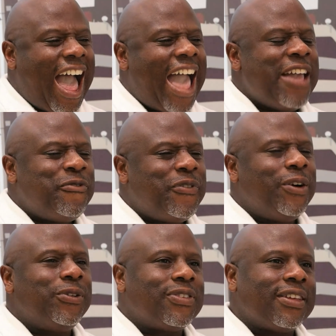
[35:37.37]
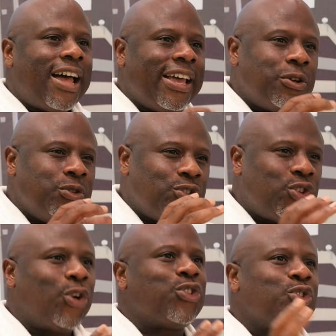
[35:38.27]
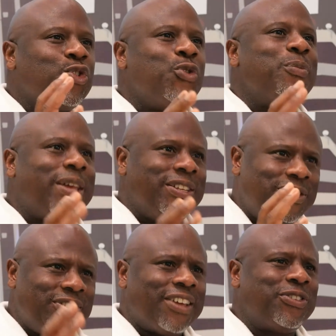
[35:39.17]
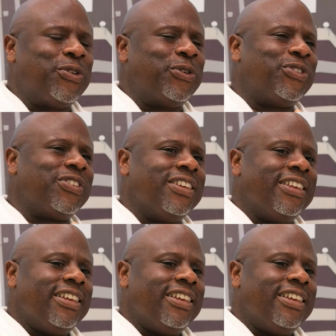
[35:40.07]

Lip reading: I felt I could touch so many sectors.